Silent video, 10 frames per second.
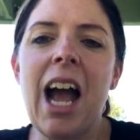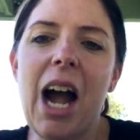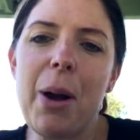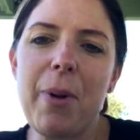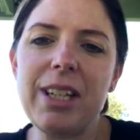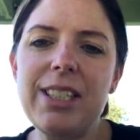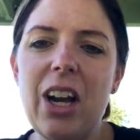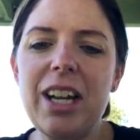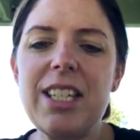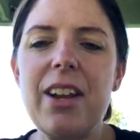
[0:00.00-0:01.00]

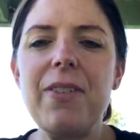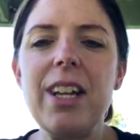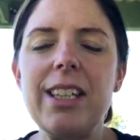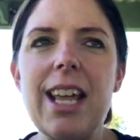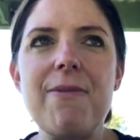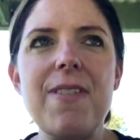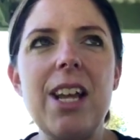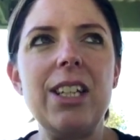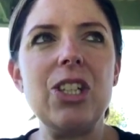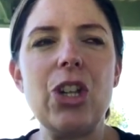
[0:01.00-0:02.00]
I definitely
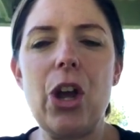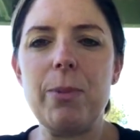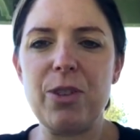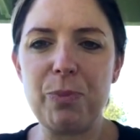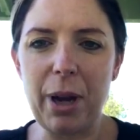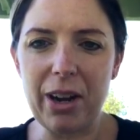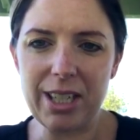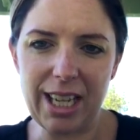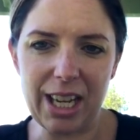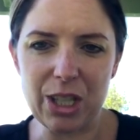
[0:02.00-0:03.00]
feel in terms of
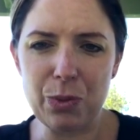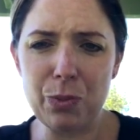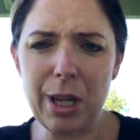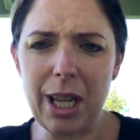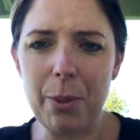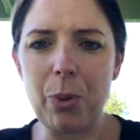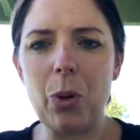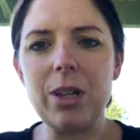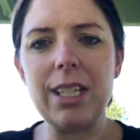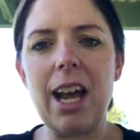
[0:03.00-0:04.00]
parenting, it's really important to